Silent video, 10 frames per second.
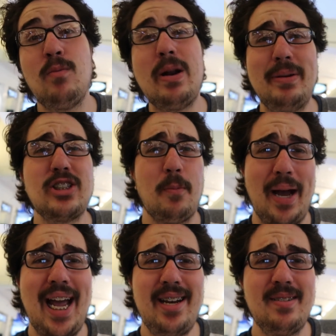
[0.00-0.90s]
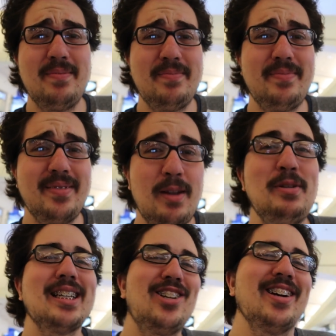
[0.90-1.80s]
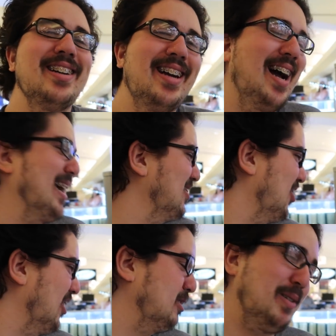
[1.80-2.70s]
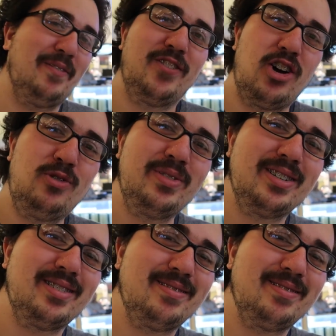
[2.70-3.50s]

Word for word: It wouldn't be so bad because look, I could charge my phone.